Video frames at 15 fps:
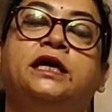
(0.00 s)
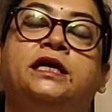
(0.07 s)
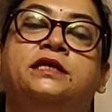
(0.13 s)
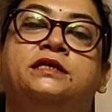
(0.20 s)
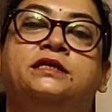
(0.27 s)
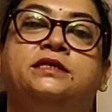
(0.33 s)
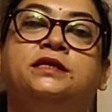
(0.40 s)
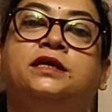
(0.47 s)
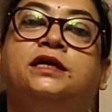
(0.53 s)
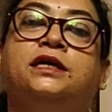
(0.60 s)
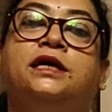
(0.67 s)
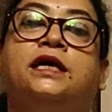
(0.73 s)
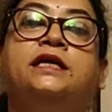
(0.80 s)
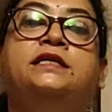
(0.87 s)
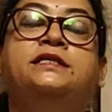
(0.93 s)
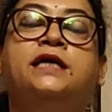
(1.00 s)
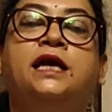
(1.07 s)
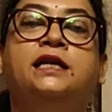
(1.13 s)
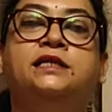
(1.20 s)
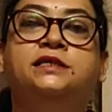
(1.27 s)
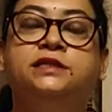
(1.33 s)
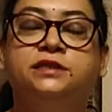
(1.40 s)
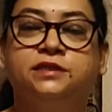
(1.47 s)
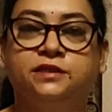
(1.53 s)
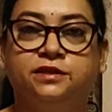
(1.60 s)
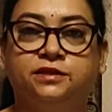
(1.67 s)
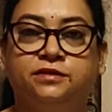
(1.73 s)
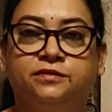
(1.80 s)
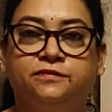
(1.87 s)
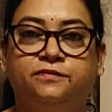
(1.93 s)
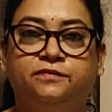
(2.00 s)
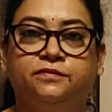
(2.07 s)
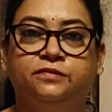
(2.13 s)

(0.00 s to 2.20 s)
is intelligence.